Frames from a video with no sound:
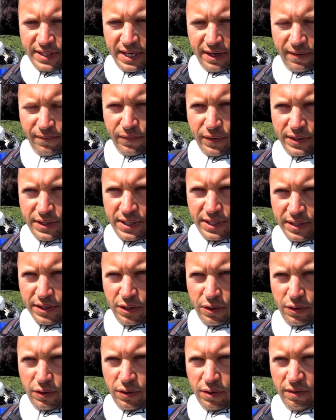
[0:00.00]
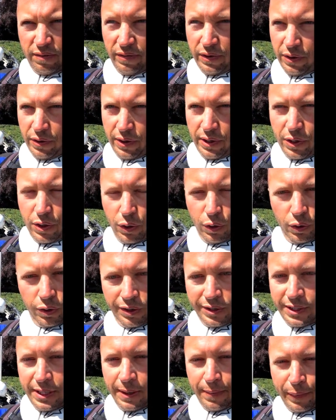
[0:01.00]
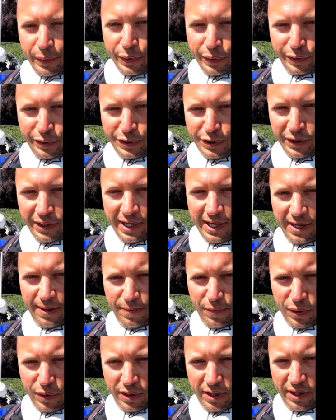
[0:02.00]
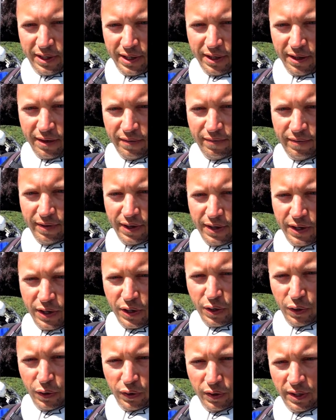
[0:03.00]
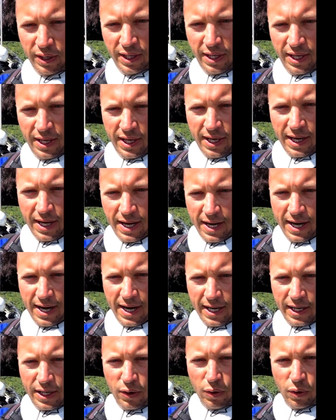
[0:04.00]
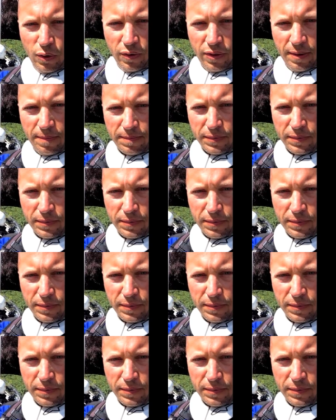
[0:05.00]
San Francisco on a very cold, typical July morning there, very cold, and headed north.